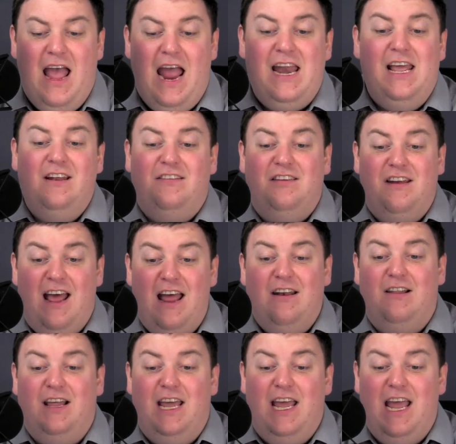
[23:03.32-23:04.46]
And
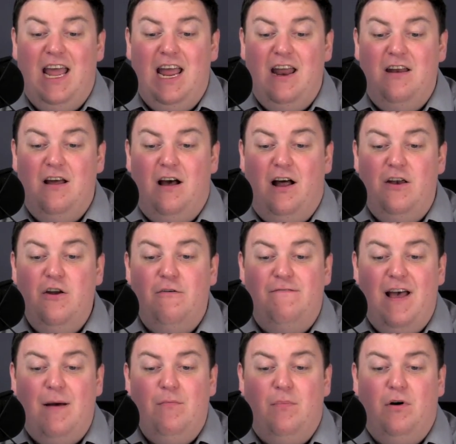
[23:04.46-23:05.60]
incidentally, in
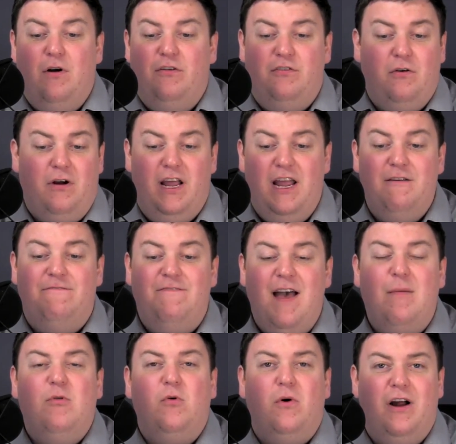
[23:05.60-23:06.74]

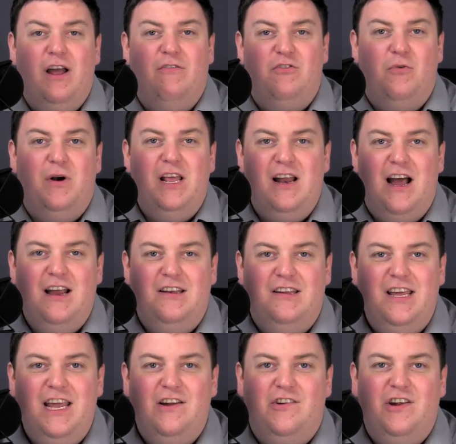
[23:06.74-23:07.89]
February of
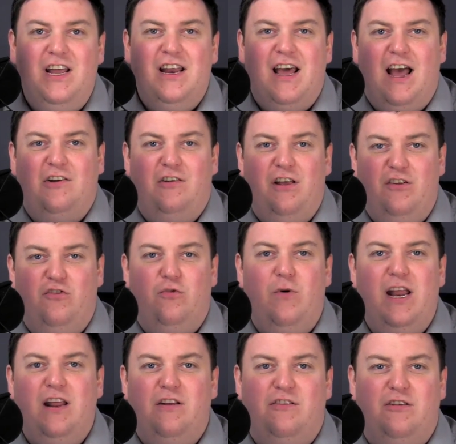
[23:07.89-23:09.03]
2019, she had actually
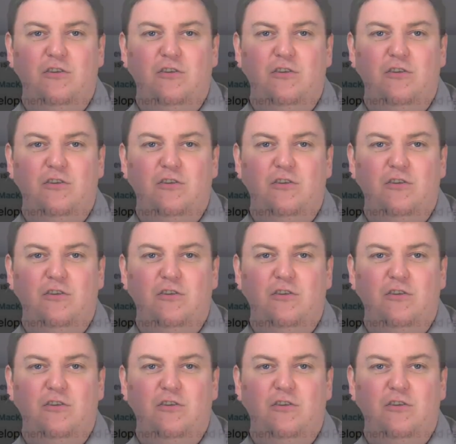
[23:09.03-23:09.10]
tweeted